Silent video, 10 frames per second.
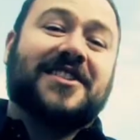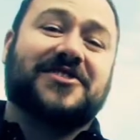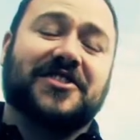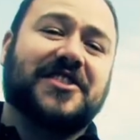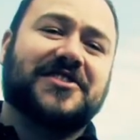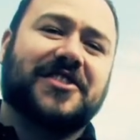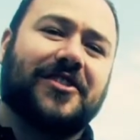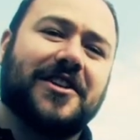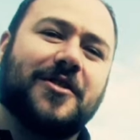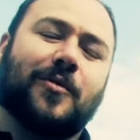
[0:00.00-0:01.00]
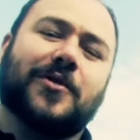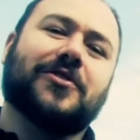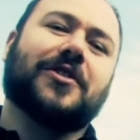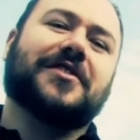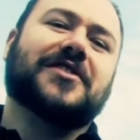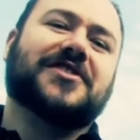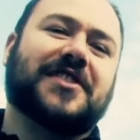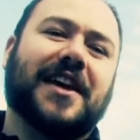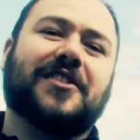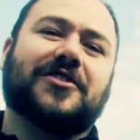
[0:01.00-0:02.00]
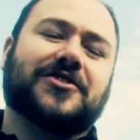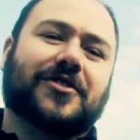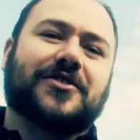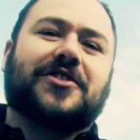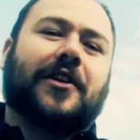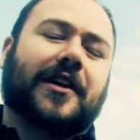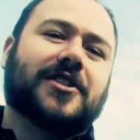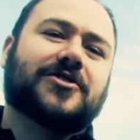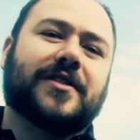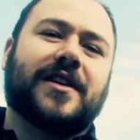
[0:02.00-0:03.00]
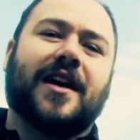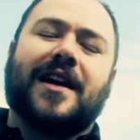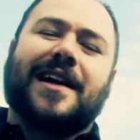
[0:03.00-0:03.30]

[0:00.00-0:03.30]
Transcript: Statistically, when you look at the state of the church in our country,